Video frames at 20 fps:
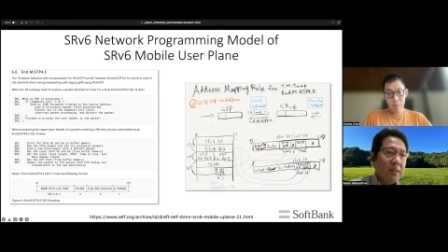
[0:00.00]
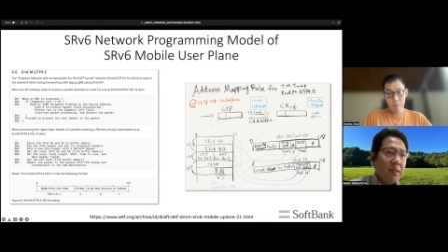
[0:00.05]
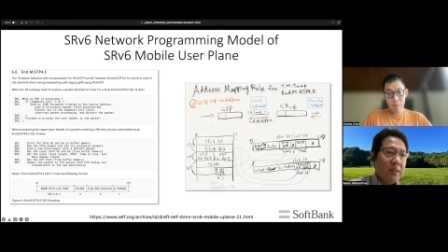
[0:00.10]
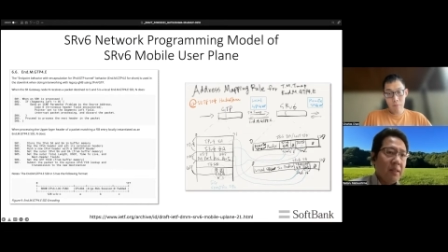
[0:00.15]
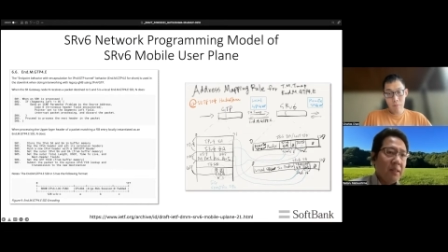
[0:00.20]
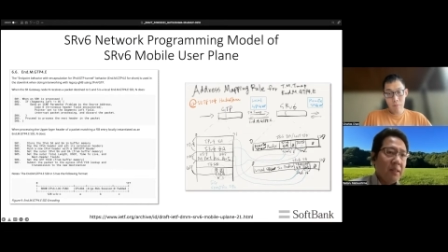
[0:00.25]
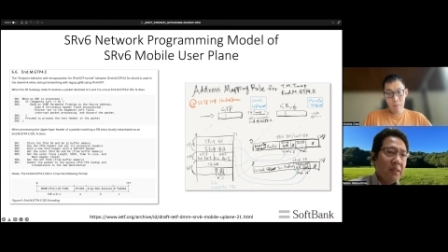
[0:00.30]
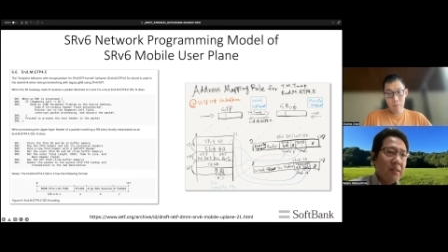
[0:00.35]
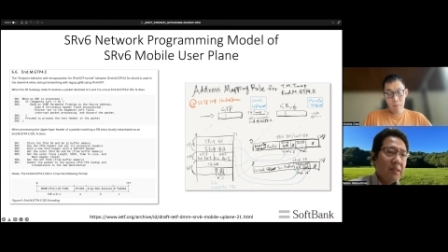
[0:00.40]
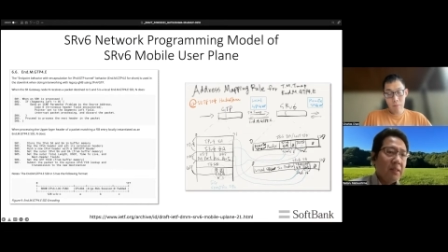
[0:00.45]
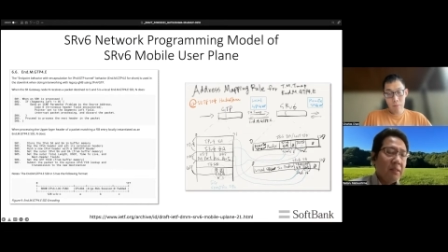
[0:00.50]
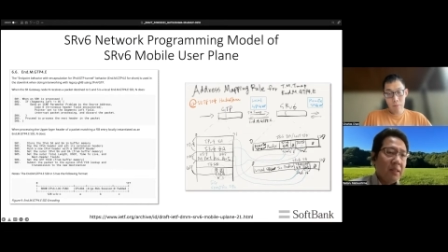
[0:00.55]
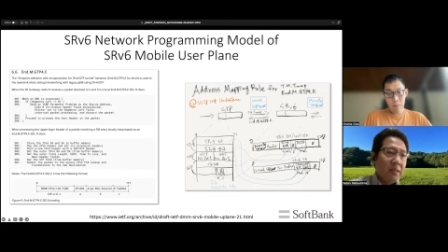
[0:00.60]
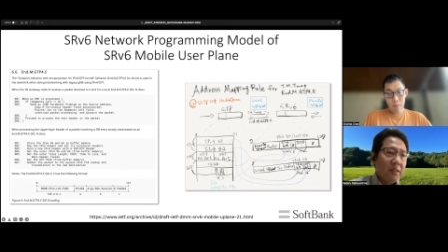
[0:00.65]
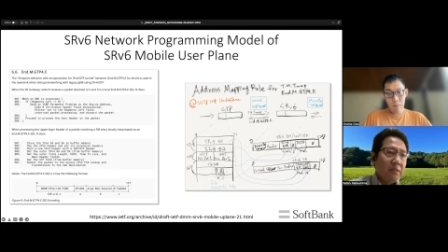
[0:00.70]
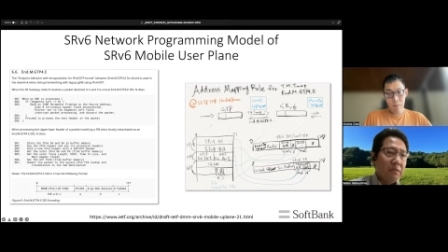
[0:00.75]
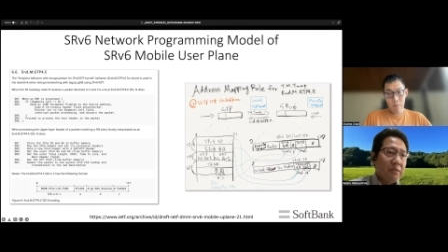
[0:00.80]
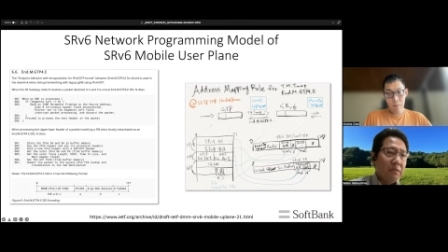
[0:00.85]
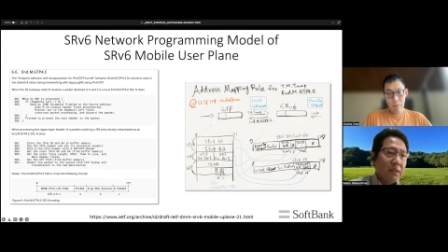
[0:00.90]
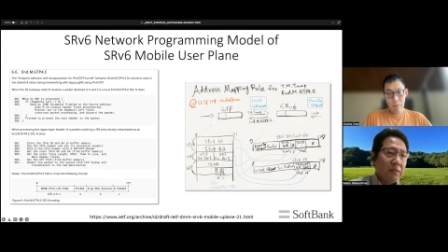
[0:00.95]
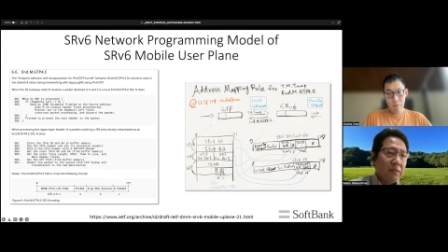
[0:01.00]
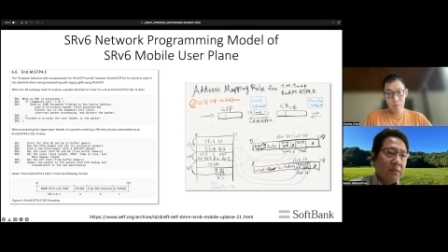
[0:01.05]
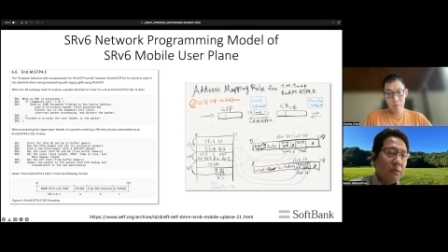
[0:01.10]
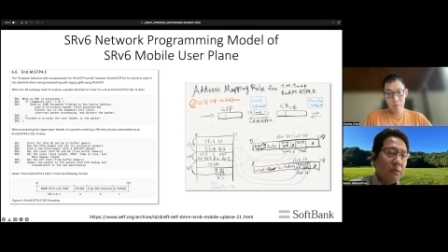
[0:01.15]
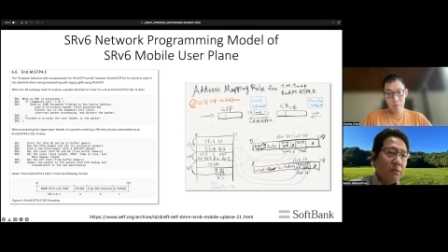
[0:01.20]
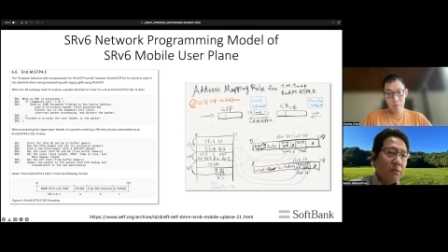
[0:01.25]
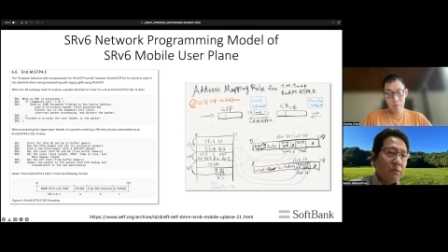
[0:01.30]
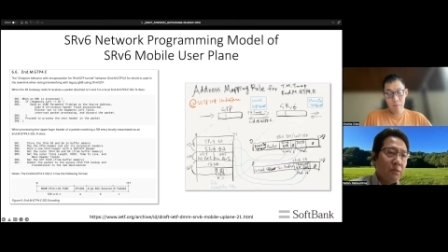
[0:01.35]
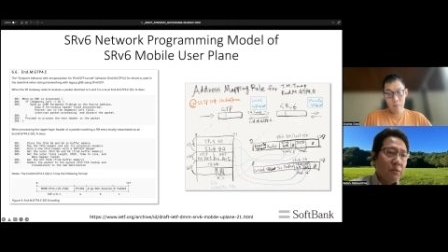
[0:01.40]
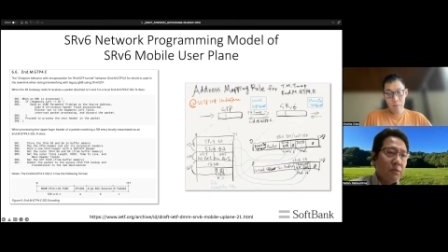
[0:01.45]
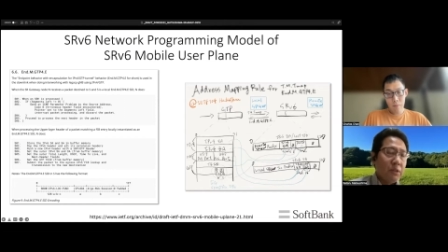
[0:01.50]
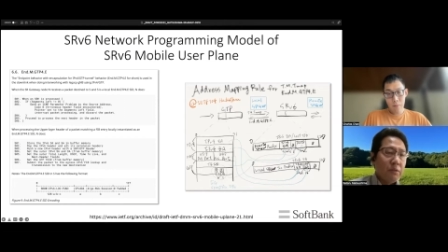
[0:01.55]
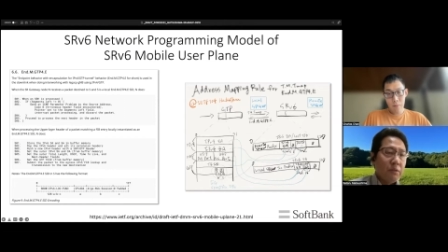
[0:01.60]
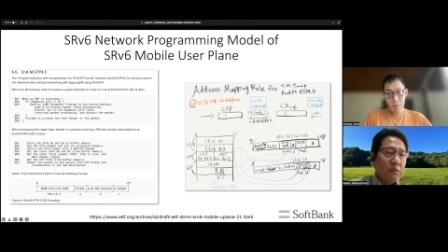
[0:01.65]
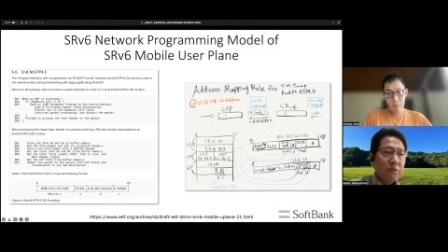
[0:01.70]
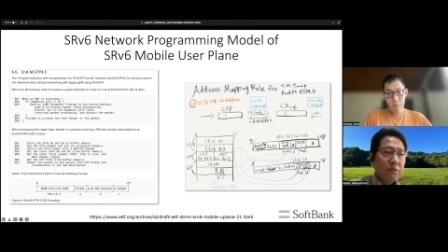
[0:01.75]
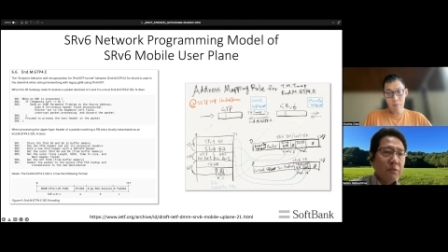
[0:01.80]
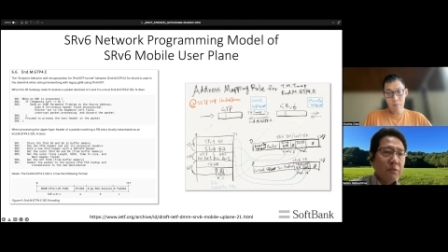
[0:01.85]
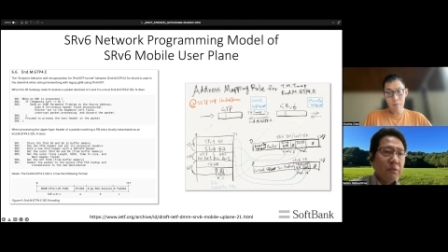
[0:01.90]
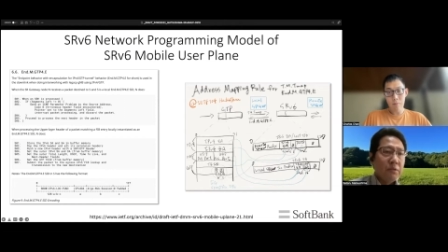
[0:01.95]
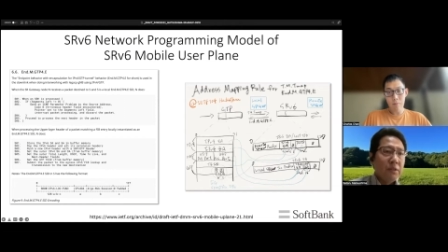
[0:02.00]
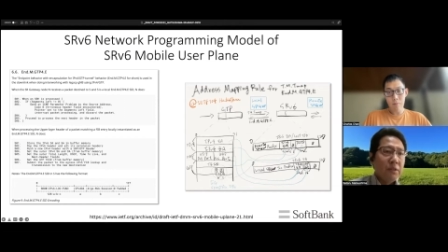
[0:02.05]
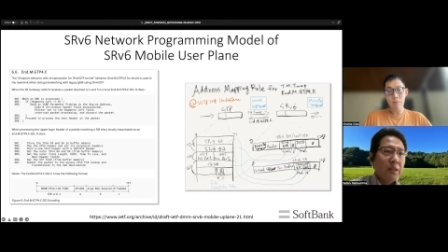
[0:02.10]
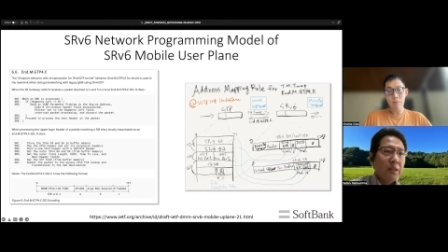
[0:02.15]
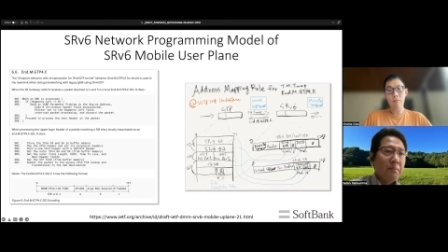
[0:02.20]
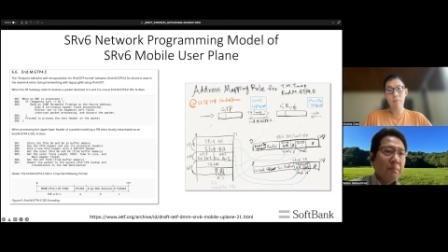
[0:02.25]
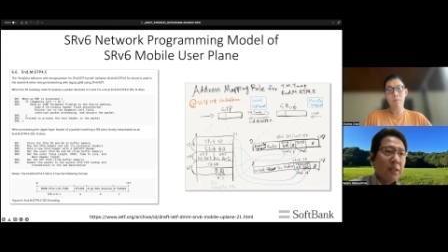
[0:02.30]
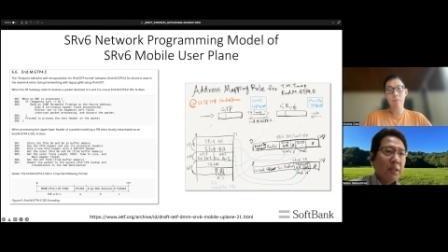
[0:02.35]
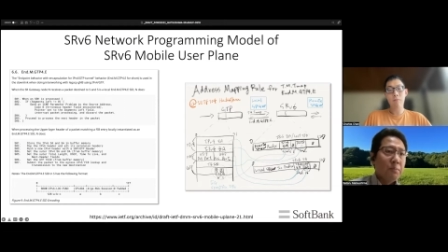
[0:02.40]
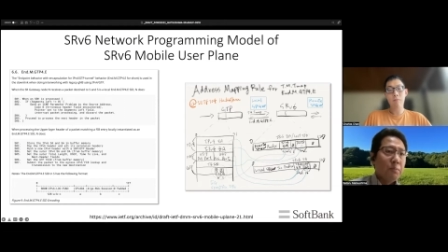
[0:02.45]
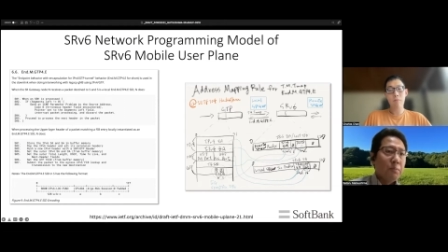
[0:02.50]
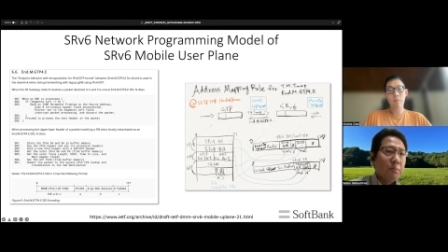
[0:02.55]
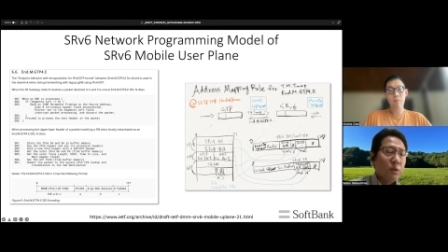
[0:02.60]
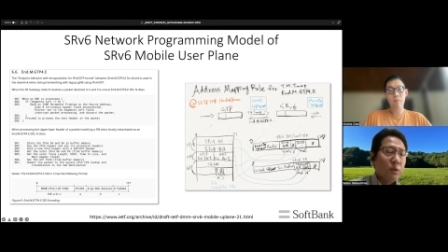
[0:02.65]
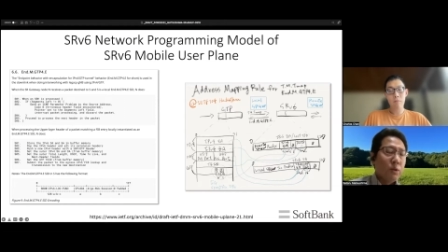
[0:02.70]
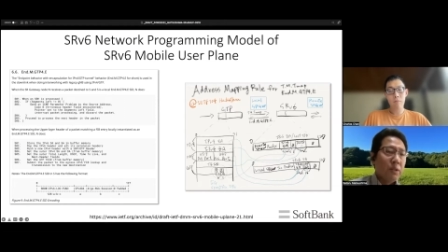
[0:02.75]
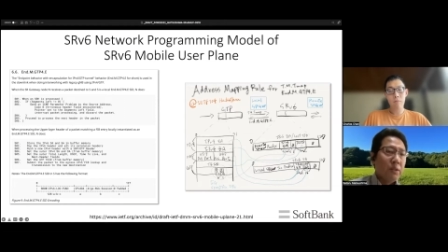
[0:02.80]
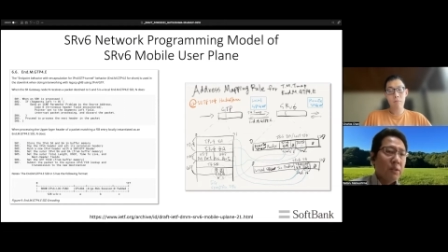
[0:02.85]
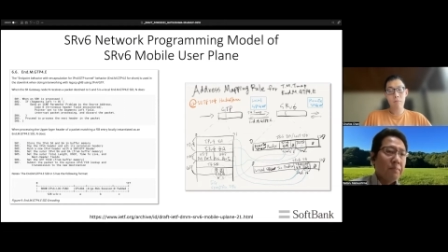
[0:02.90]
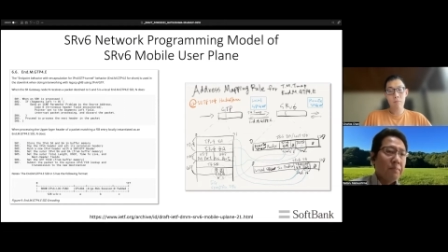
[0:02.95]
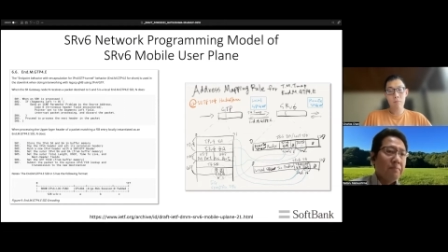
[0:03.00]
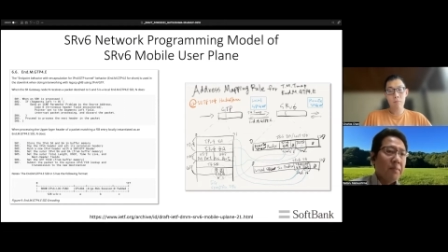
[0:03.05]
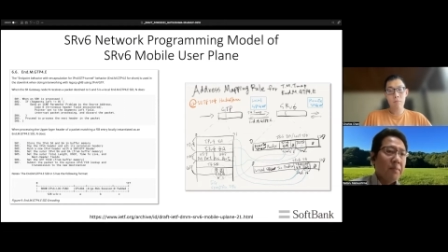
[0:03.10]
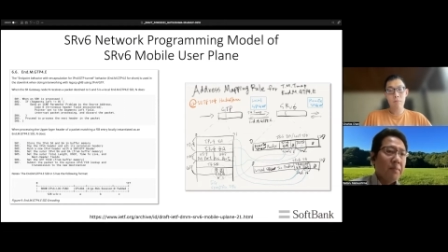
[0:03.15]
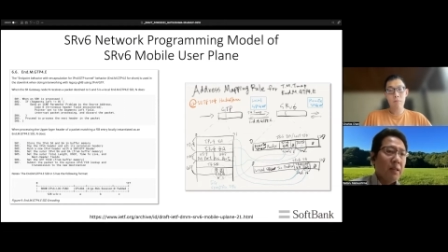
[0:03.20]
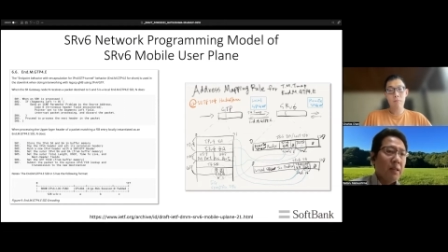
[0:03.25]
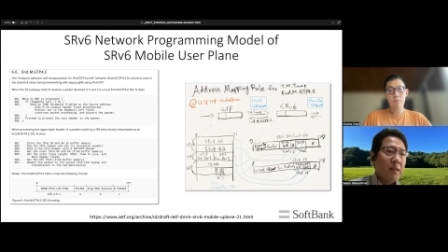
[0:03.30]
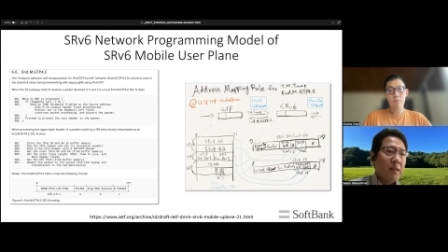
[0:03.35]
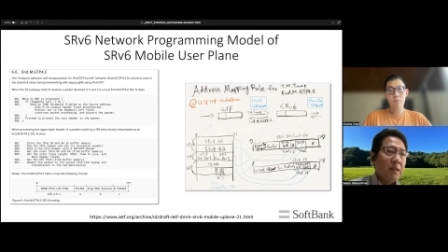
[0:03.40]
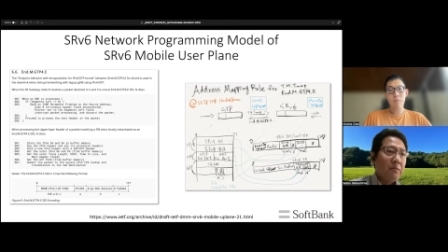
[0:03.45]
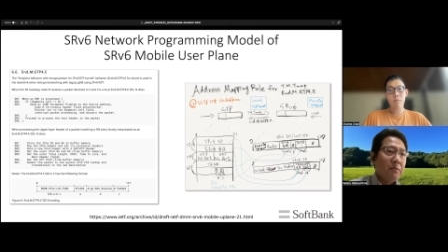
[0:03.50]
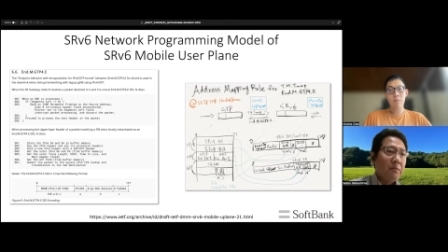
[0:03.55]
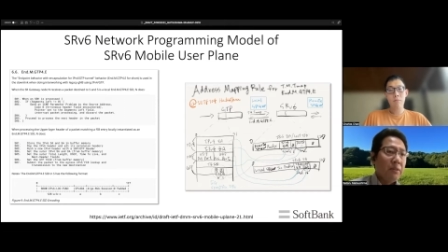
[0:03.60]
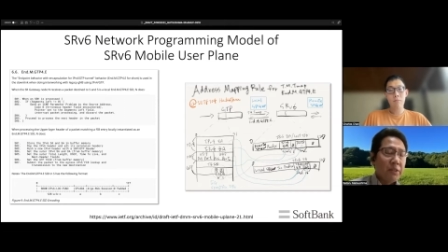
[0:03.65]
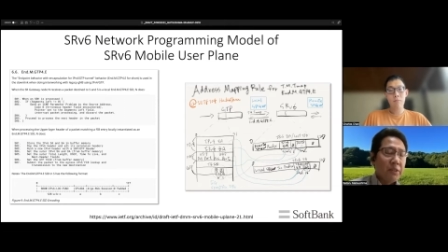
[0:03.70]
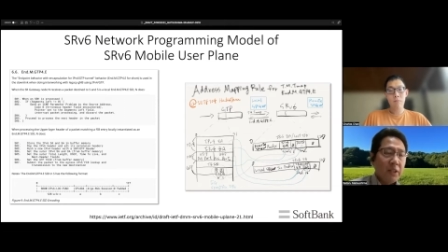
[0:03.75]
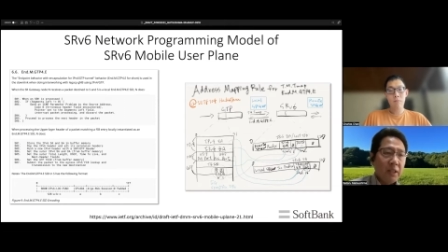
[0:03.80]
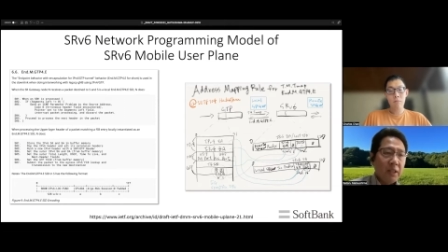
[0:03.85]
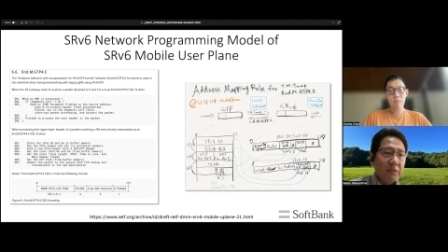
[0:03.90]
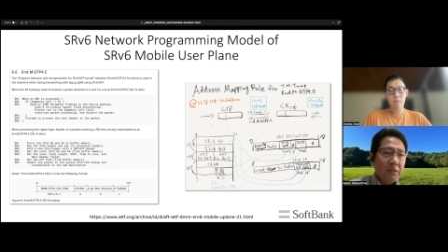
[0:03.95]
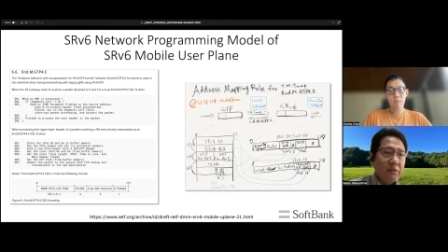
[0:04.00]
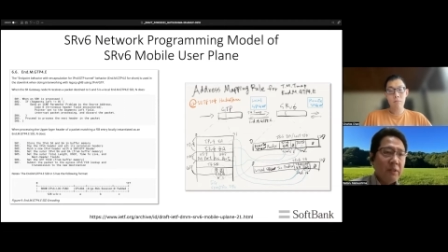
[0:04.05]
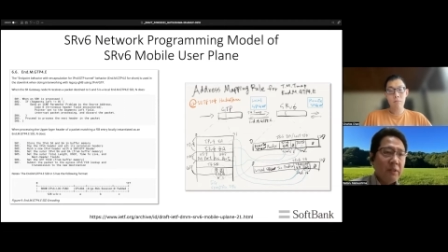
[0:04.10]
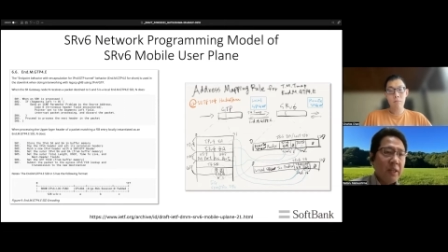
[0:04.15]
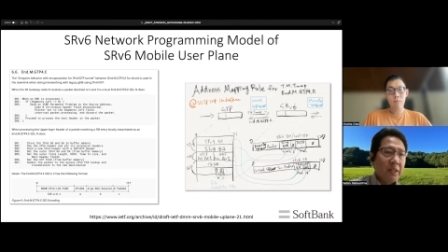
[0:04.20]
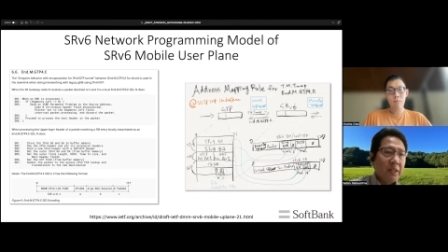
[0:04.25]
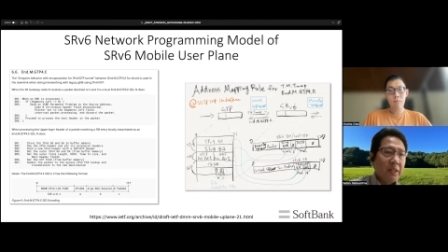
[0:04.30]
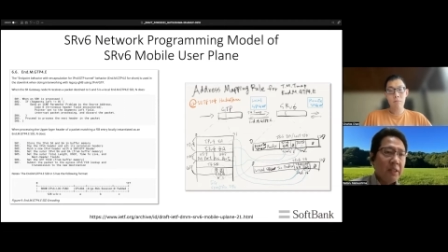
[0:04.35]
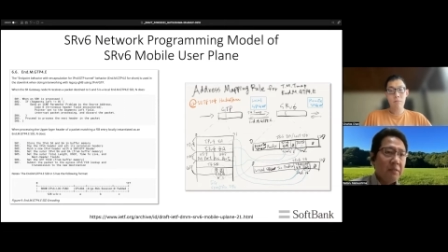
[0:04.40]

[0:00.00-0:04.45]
in the network, not to introduce the much more fragile state.